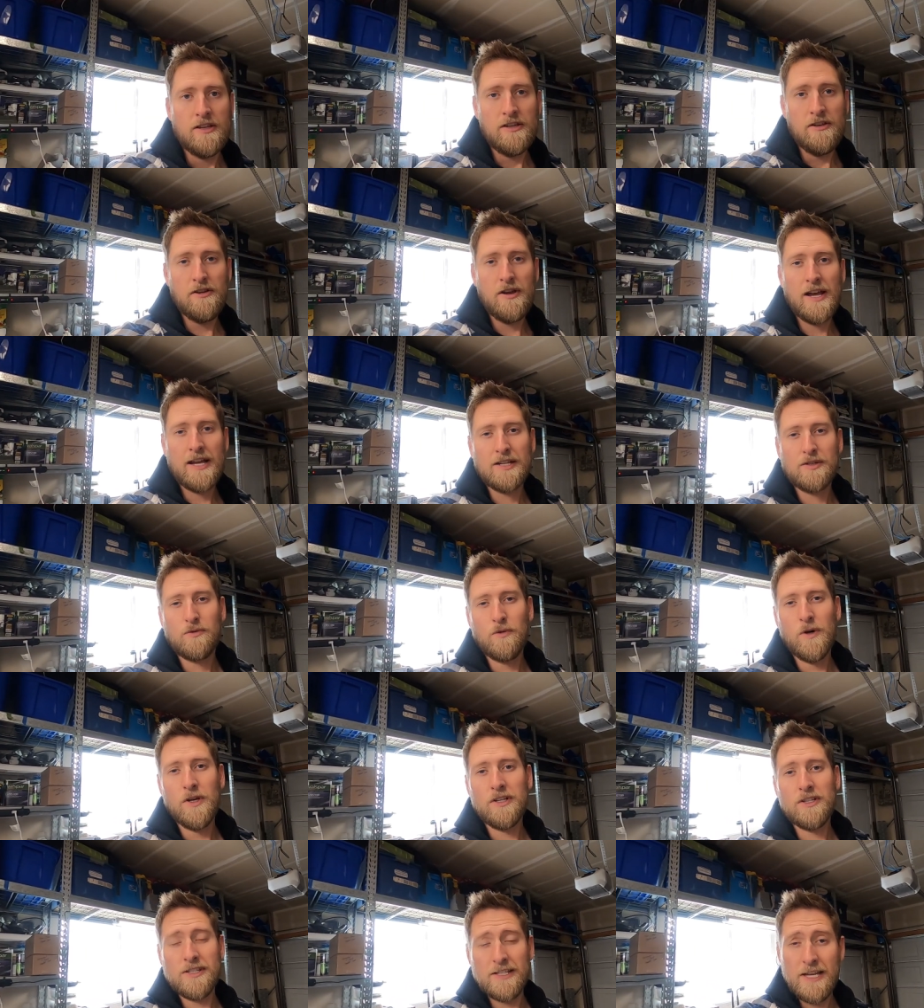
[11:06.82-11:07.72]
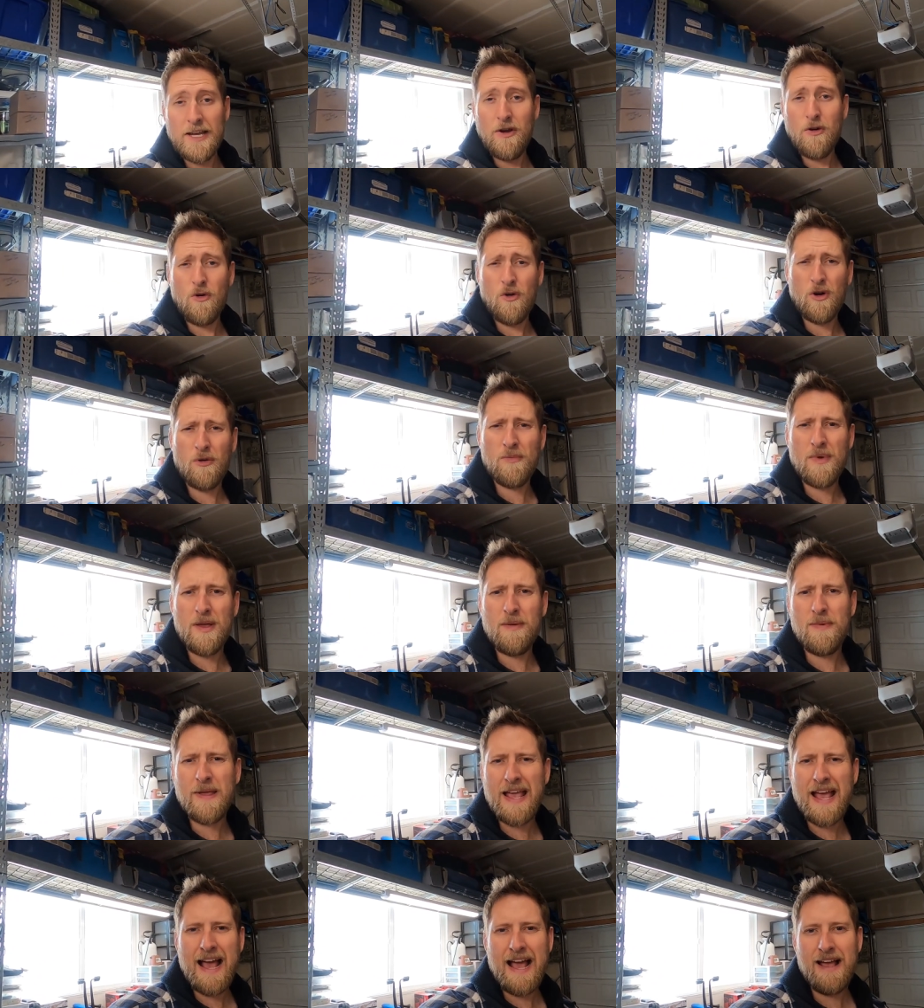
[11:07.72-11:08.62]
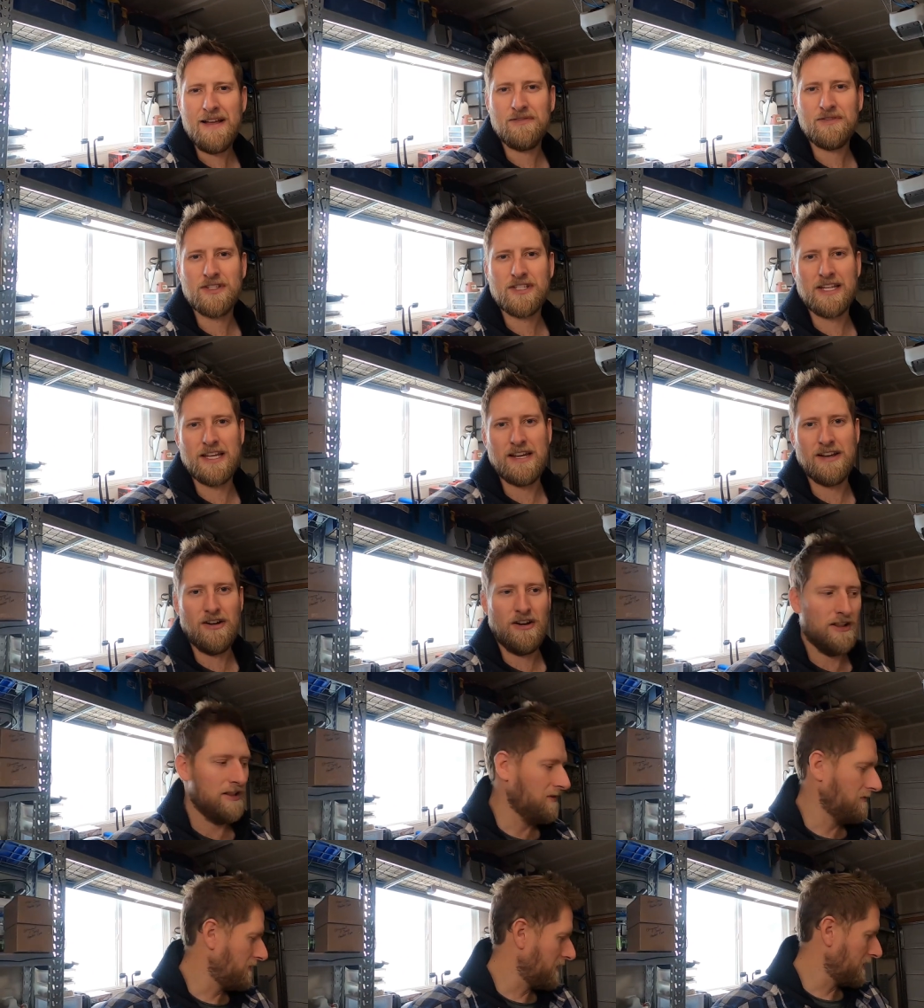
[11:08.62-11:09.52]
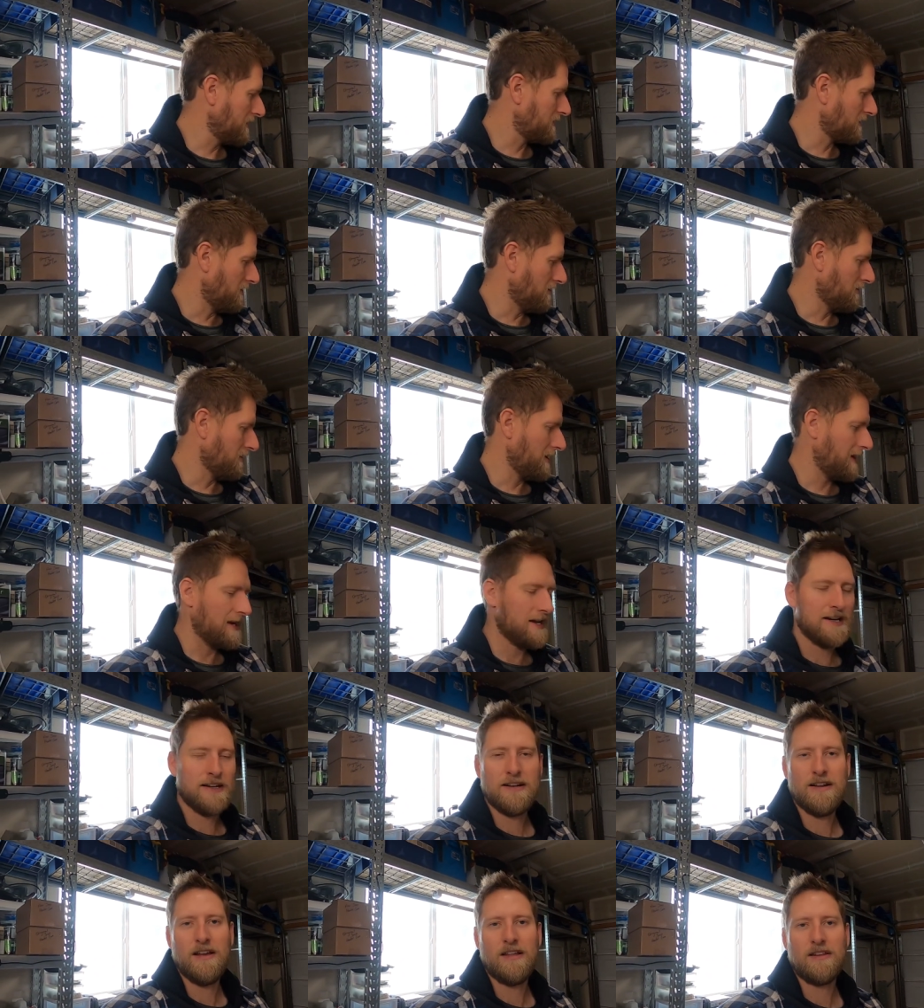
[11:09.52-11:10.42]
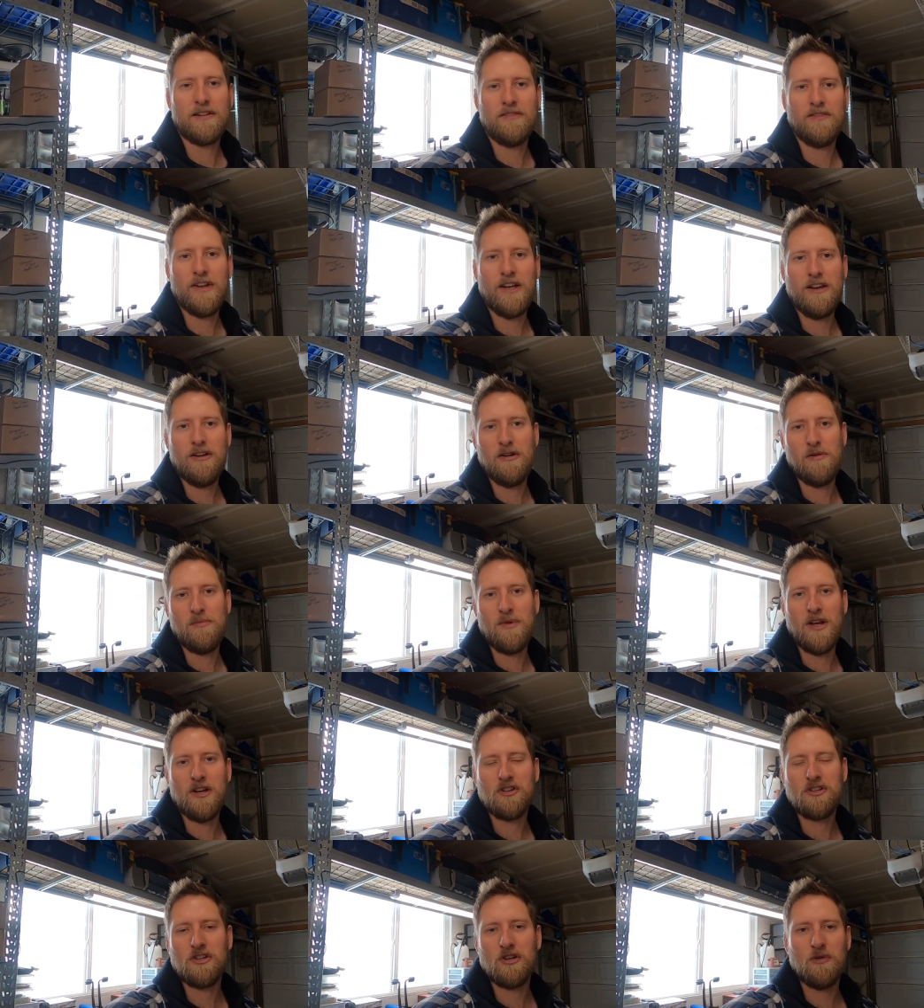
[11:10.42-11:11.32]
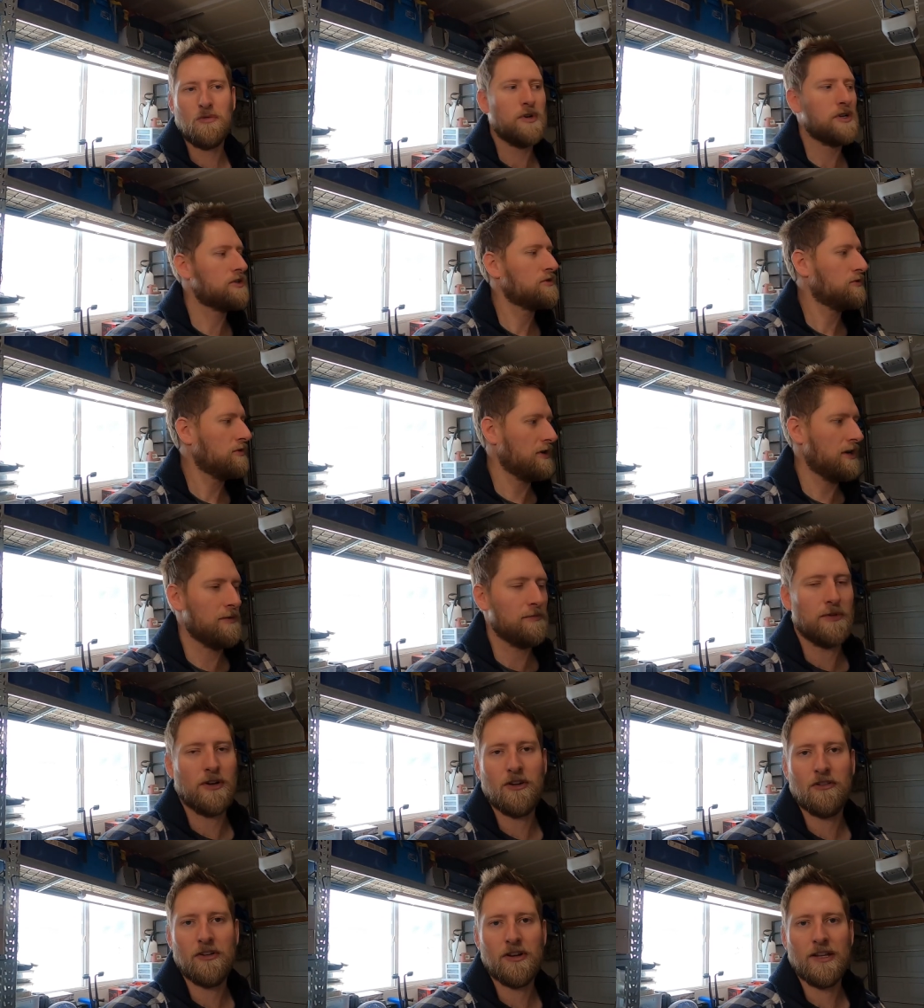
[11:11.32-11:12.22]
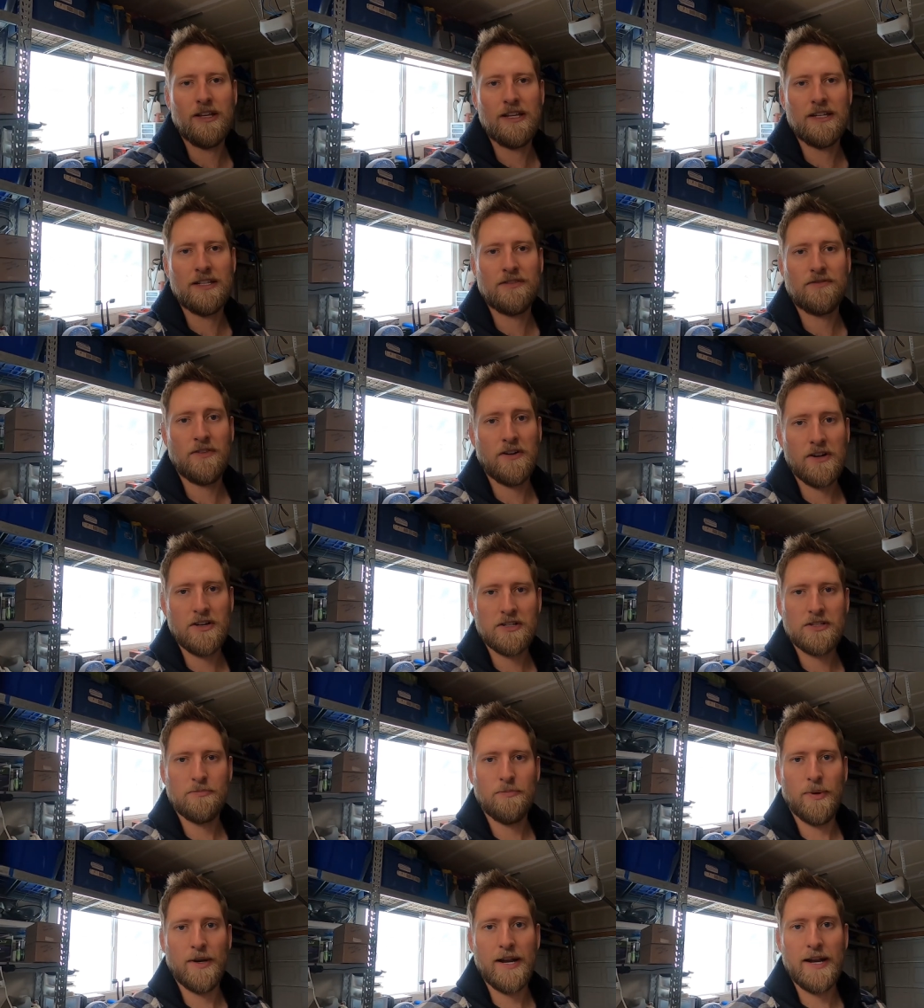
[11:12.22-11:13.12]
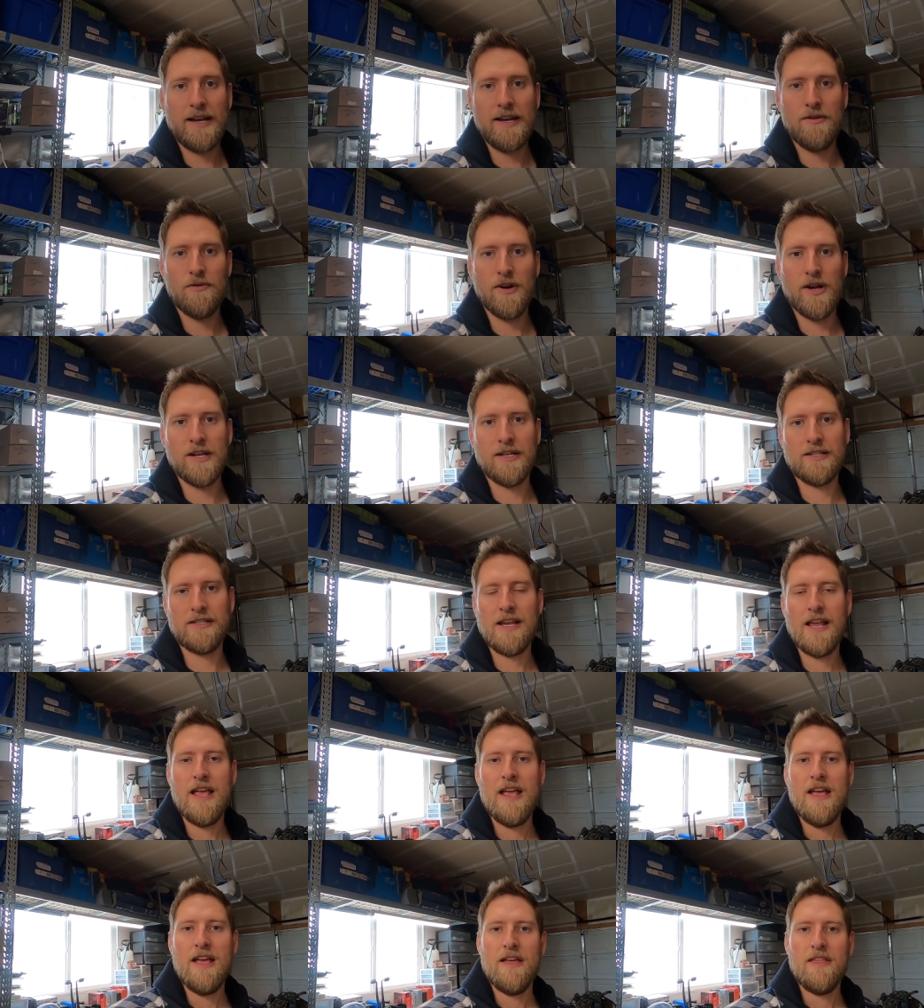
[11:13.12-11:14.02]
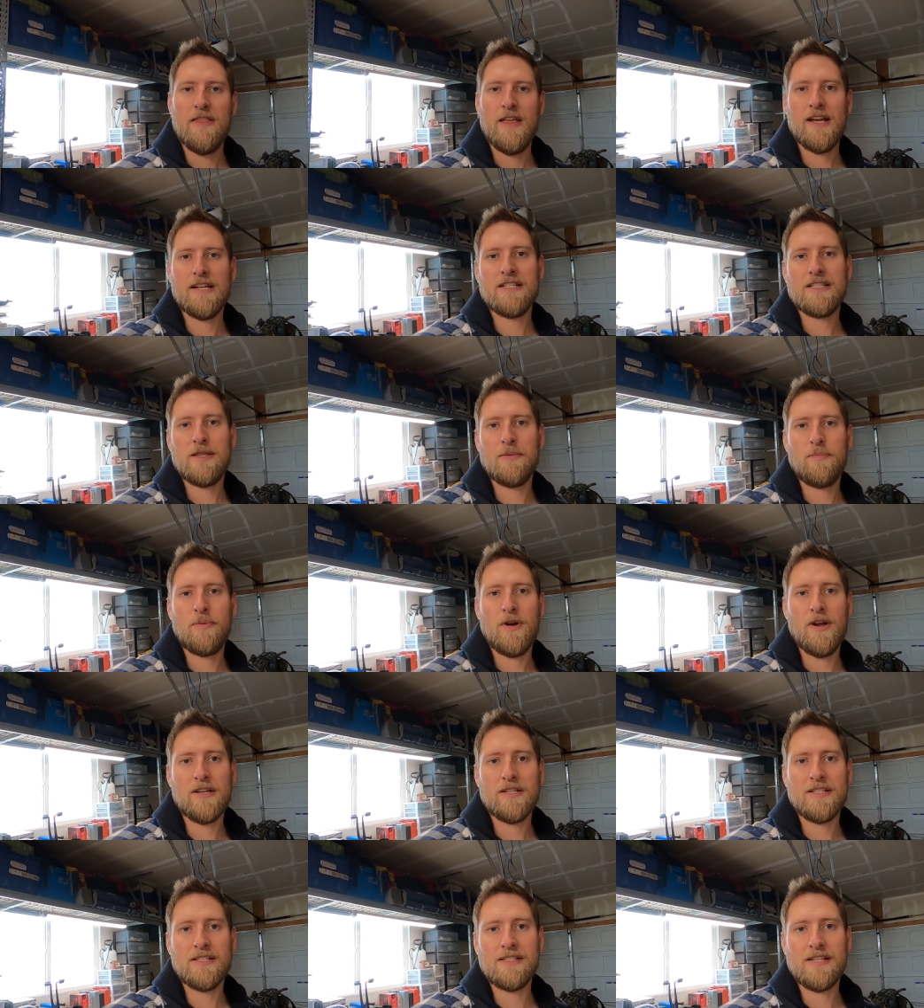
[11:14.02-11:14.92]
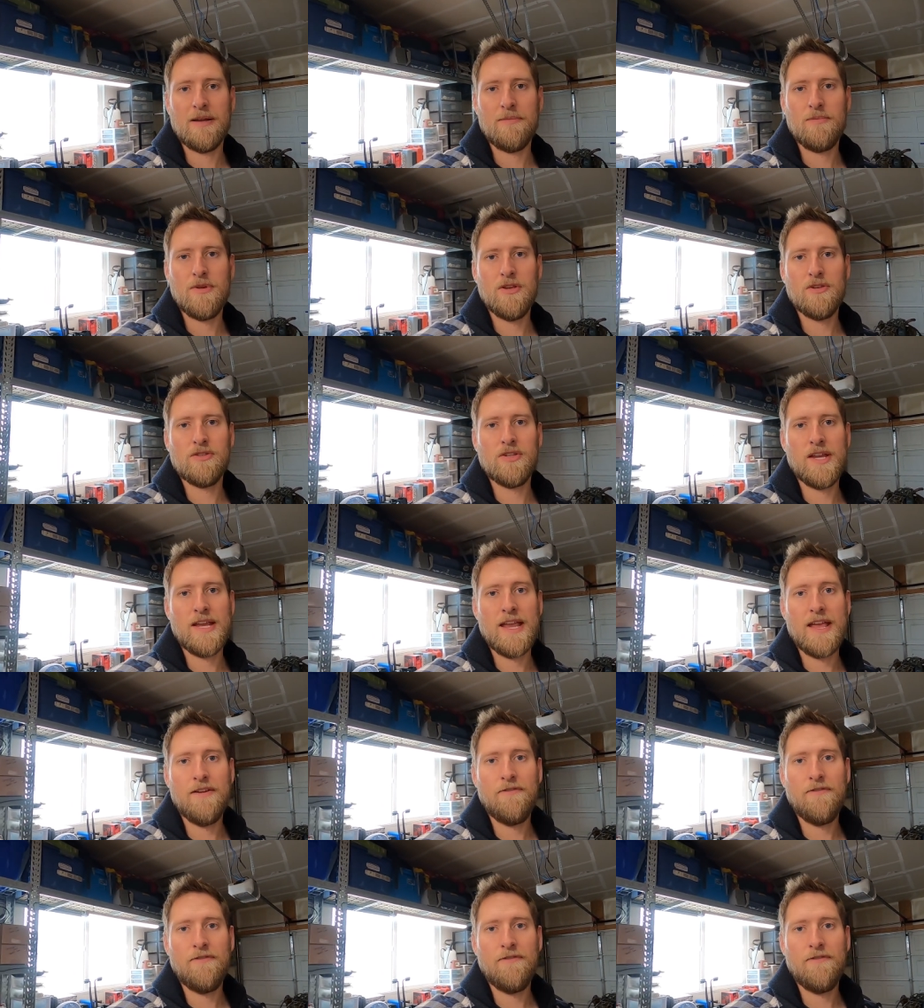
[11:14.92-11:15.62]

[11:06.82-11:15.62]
you guys will see or maybe have seen all of this already in another video. I'm not sure which one I'm gonna release first, but anyways, that's the process I'm using.